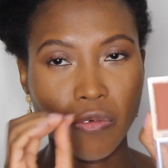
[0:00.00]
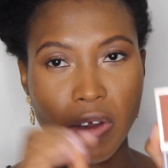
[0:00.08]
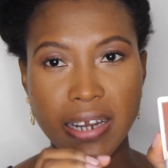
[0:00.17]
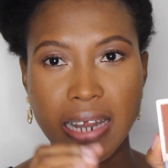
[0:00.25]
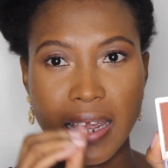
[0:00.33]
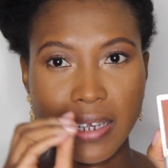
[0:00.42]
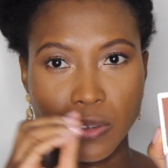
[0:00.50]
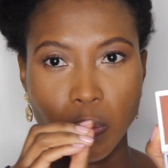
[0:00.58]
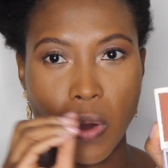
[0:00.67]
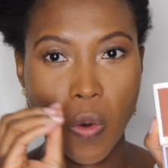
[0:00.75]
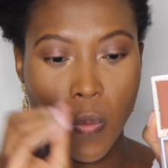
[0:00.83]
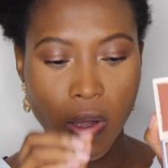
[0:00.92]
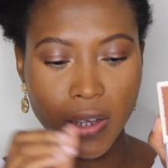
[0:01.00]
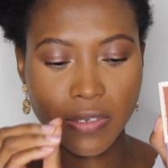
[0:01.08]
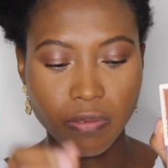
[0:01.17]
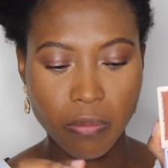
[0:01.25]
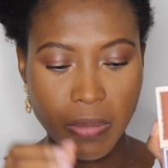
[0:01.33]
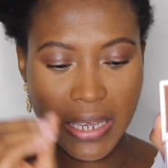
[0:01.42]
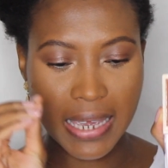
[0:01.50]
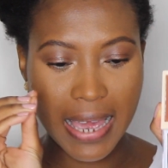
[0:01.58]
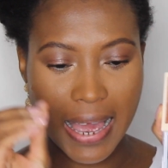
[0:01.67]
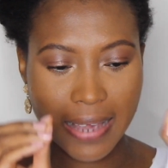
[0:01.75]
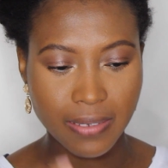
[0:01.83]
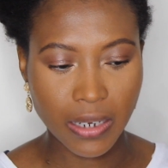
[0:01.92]
right now is what works for me
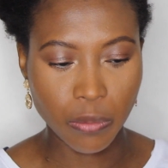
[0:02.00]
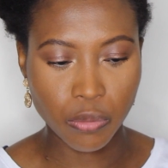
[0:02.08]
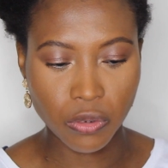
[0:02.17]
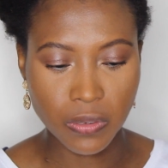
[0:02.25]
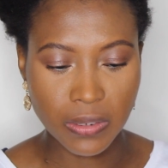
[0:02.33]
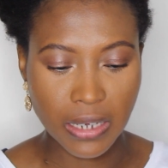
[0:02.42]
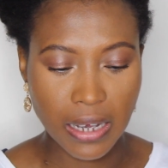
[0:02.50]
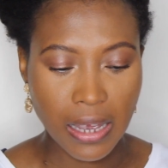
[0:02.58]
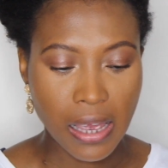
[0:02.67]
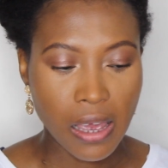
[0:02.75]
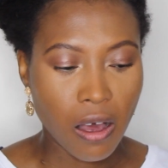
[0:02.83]
as a bronzer.